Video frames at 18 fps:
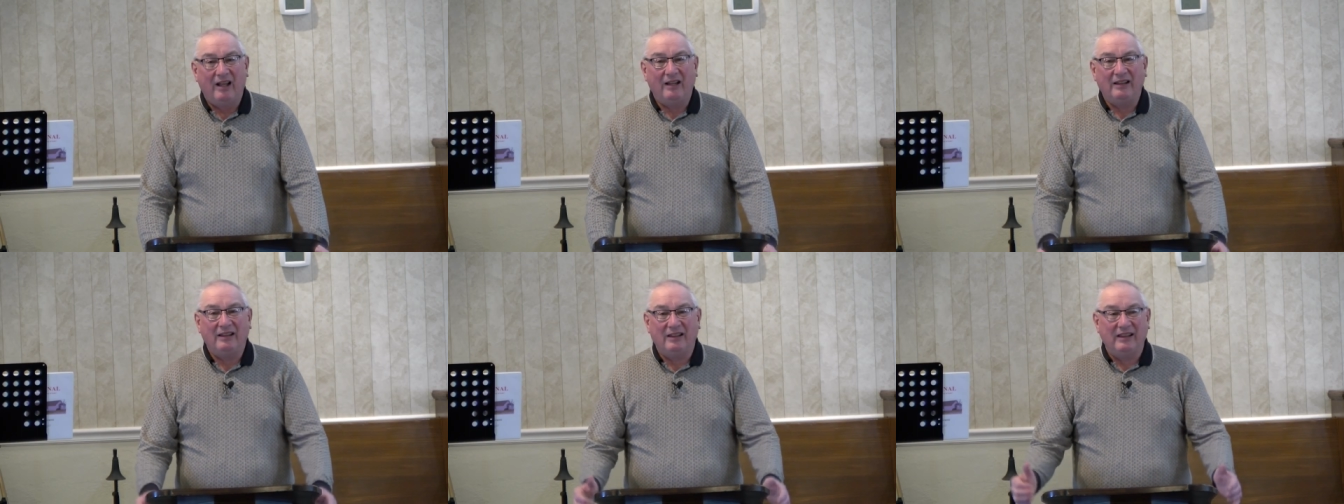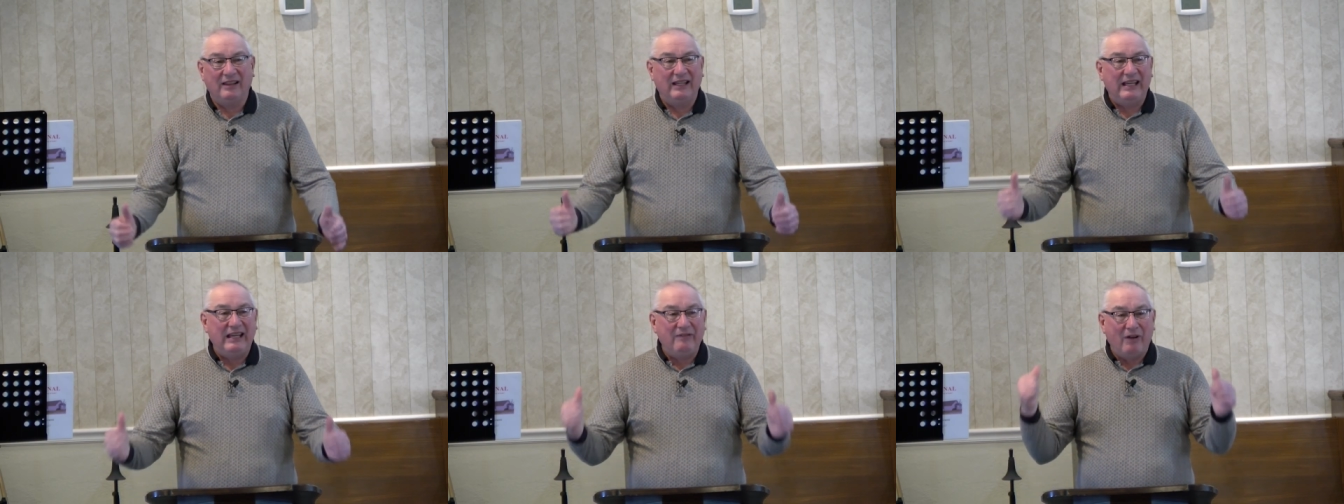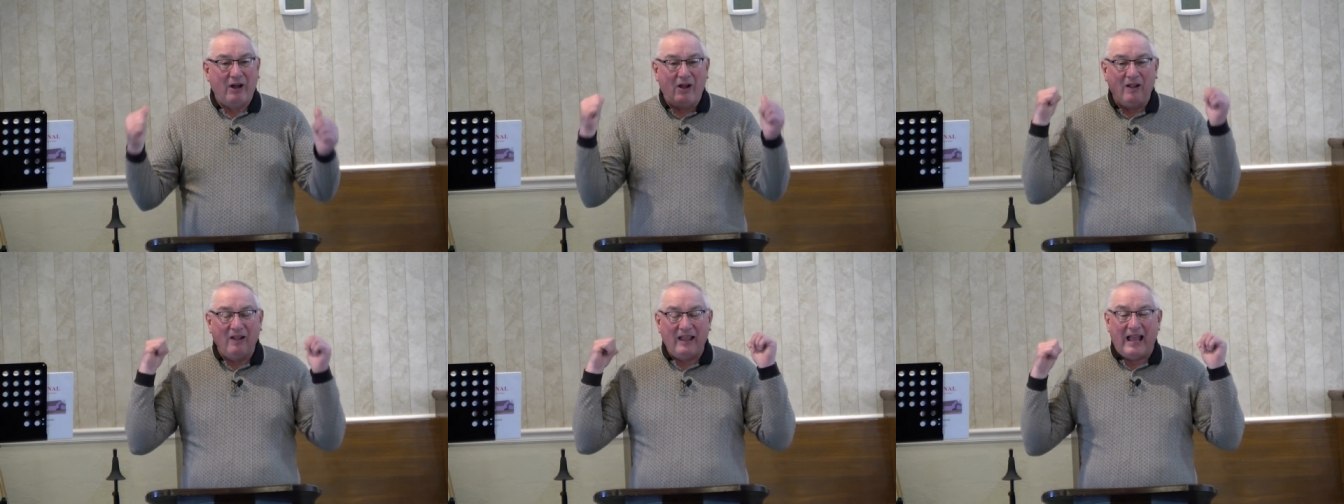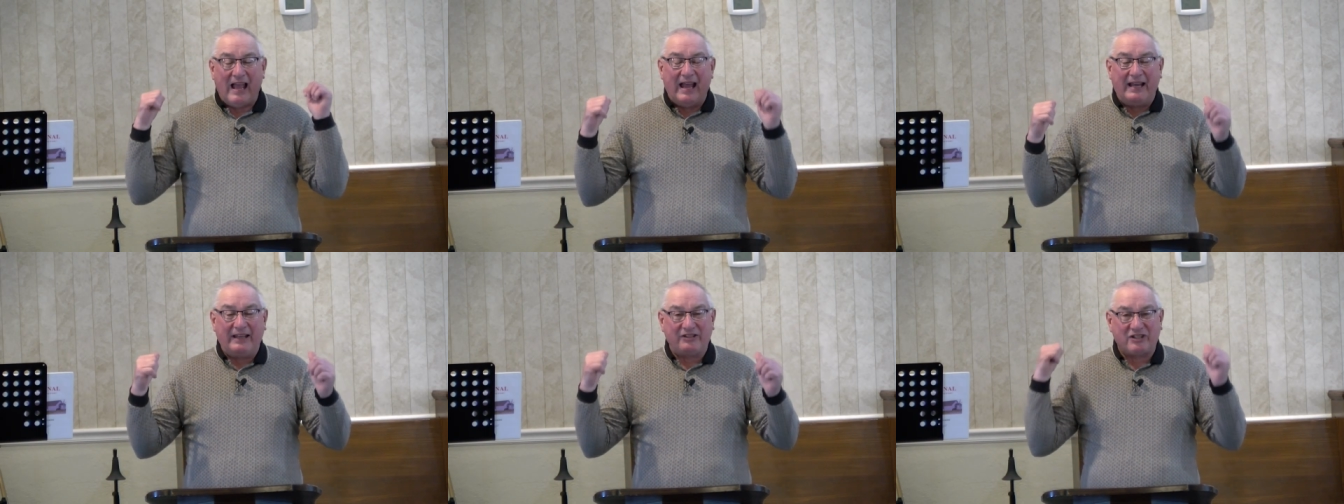Leave all
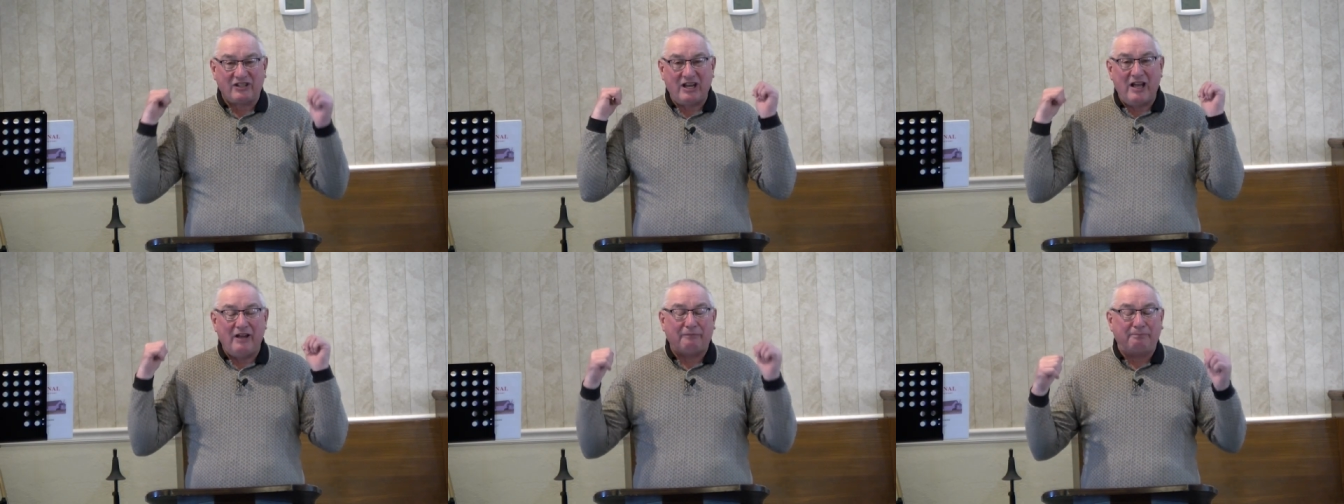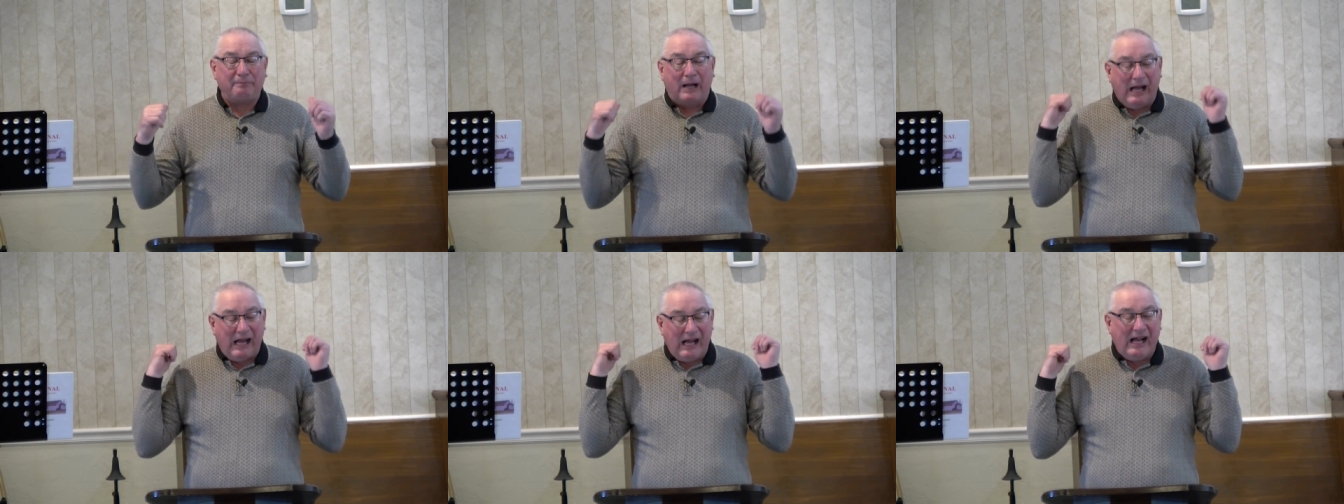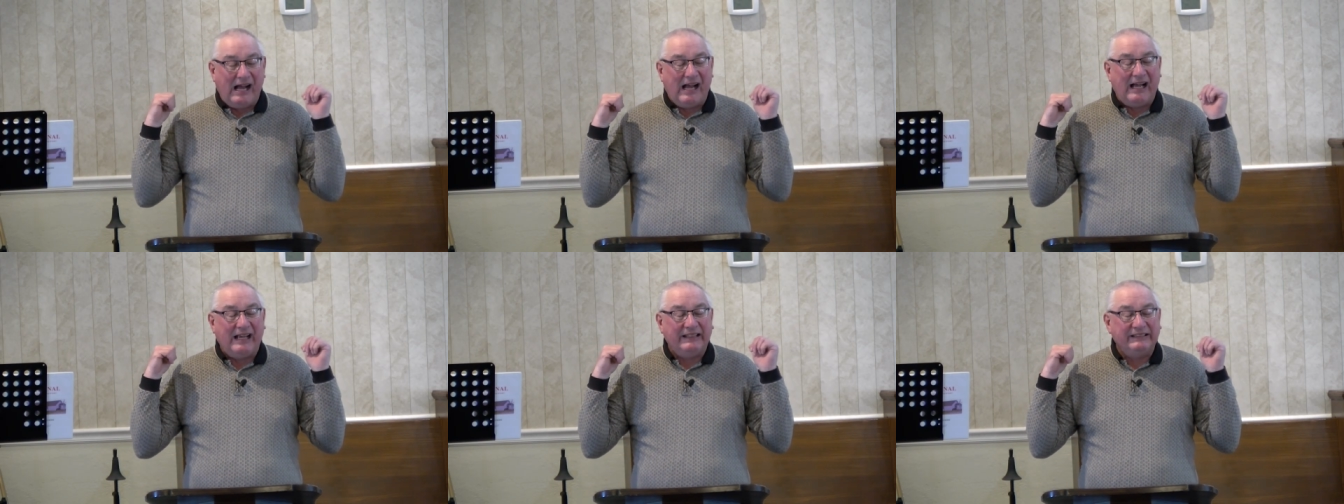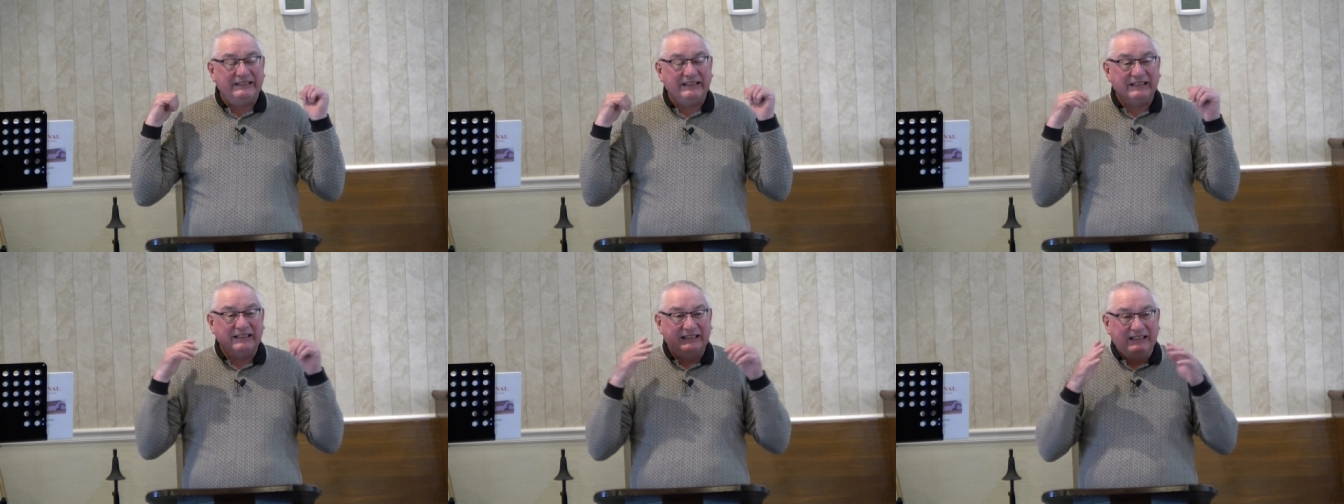that stuff
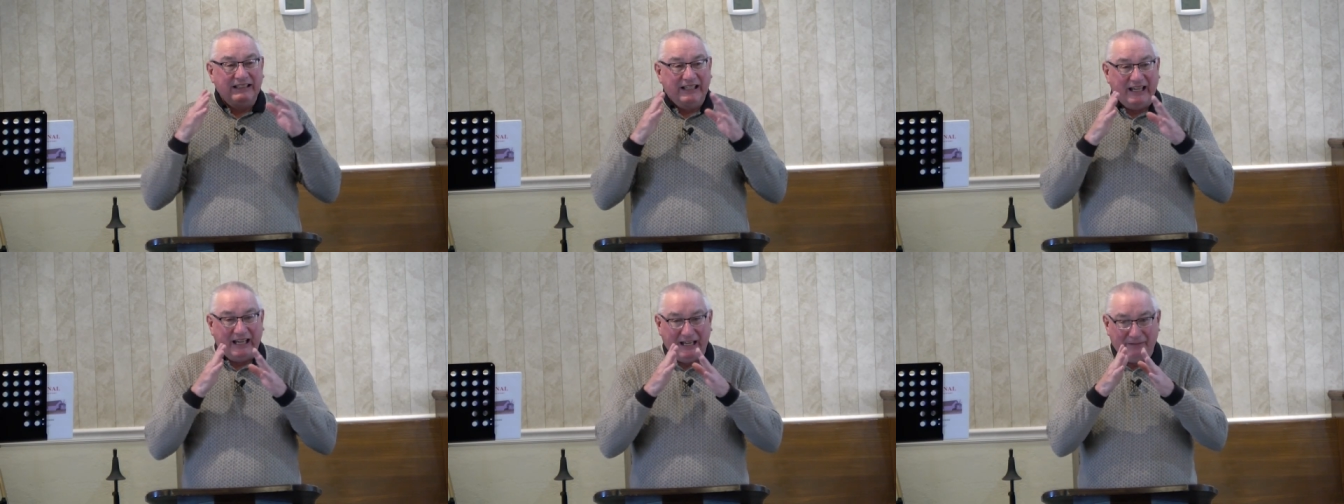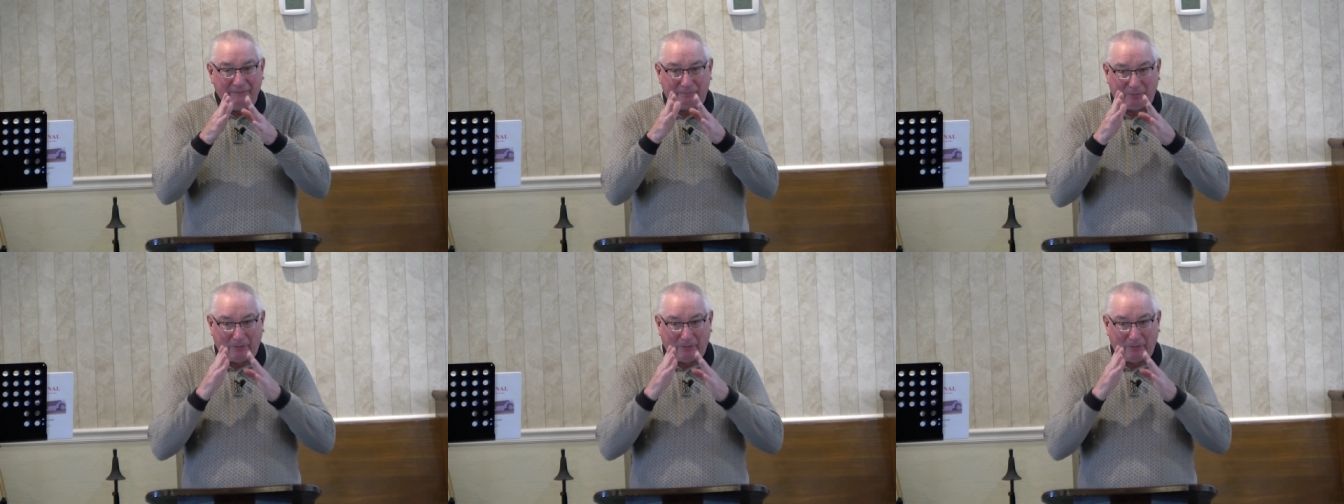behind and